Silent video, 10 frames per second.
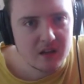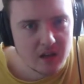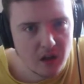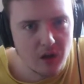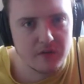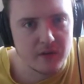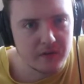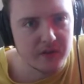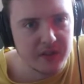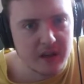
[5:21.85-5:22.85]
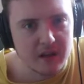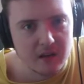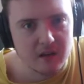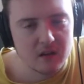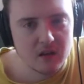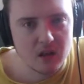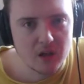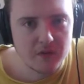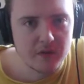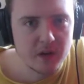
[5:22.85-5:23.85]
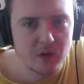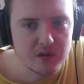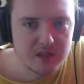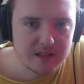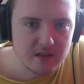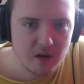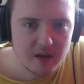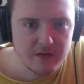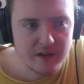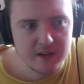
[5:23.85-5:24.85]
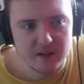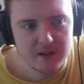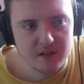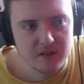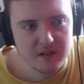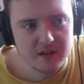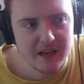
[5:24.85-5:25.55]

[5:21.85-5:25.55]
love of the thing, love of an old Sony franchise or